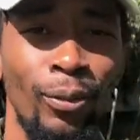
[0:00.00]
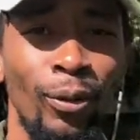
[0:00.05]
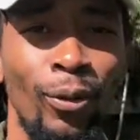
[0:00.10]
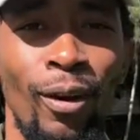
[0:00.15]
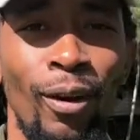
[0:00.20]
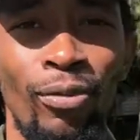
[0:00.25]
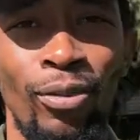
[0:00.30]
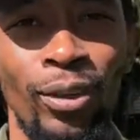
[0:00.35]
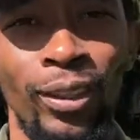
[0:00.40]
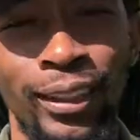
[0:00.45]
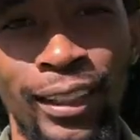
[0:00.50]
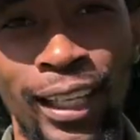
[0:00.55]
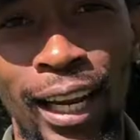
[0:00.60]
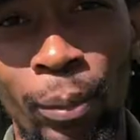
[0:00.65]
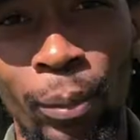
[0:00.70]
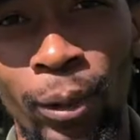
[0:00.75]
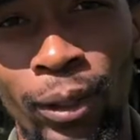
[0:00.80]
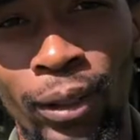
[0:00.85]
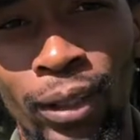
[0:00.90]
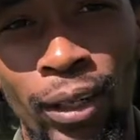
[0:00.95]
our first
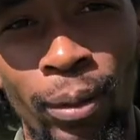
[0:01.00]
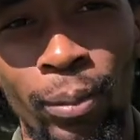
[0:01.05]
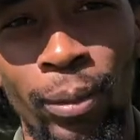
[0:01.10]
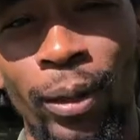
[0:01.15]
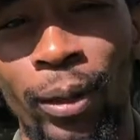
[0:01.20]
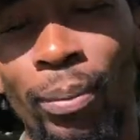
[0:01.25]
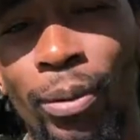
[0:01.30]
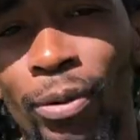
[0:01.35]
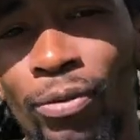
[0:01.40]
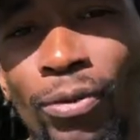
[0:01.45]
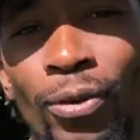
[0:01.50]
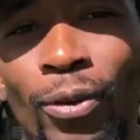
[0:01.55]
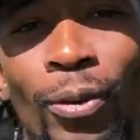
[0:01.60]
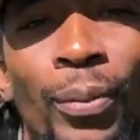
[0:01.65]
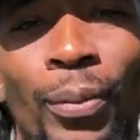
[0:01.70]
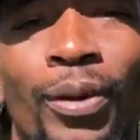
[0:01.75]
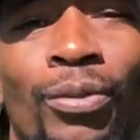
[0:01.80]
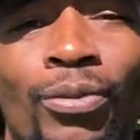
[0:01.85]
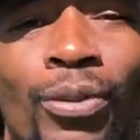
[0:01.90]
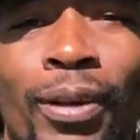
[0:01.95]
time in Durban
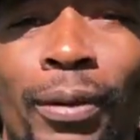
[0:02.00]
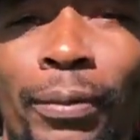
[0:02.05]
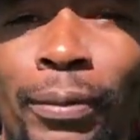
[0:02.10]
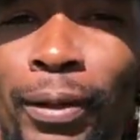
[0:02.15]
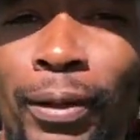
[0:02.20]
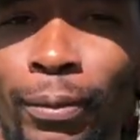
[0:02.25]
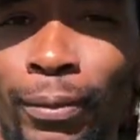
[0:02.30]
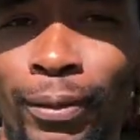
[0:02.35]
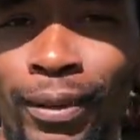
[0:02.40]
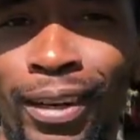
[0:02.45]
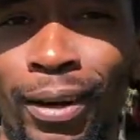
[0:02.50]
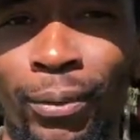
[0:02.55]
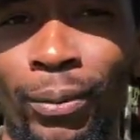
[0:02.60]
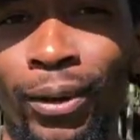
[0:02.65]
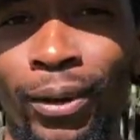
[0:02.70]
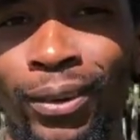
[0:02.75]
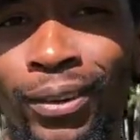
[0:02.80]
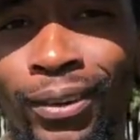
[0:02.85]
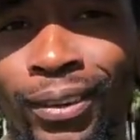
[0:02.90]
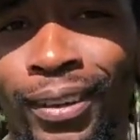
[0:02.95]
performing for the people, then,
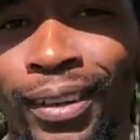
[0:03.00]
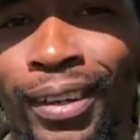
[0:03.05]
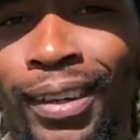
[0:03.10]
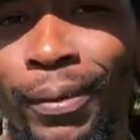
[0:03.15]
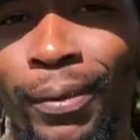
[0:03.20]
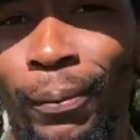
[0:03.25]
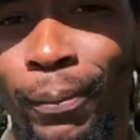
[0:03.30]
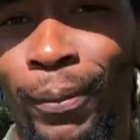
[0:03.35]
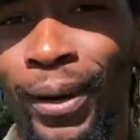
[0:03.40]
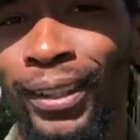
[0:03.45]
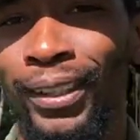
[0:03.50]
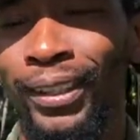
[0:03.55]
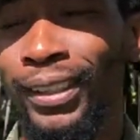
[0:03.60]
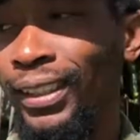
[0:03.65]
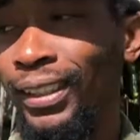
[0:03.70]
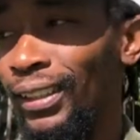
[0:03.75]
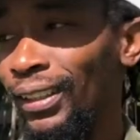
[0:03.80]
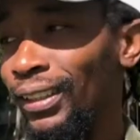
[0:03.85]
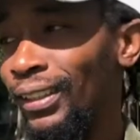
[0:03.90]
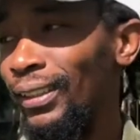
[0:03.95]
you know, mad
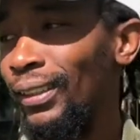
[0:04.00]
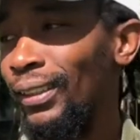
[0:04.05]
things.